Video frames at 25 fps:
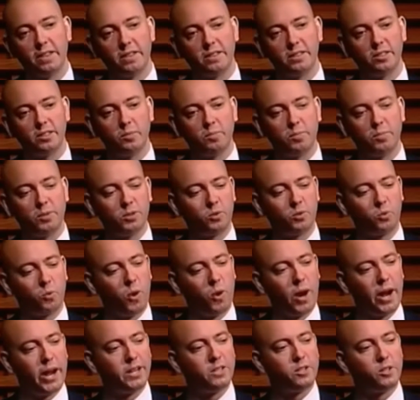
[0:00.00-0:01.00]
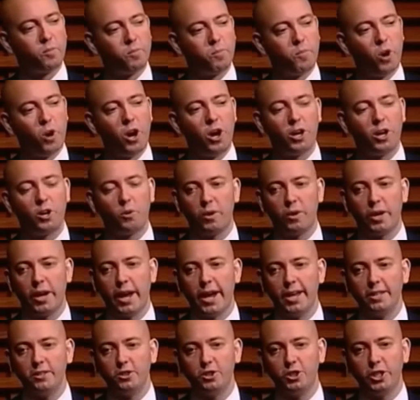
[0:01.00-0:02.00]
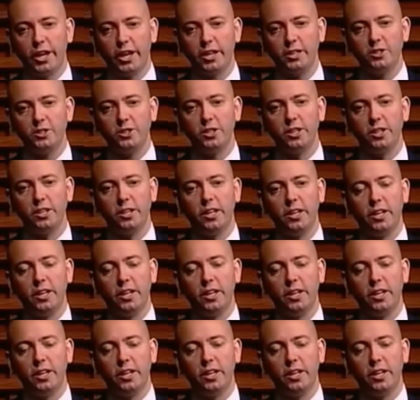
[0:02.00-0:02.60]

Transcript: the simplest way to mark what has changed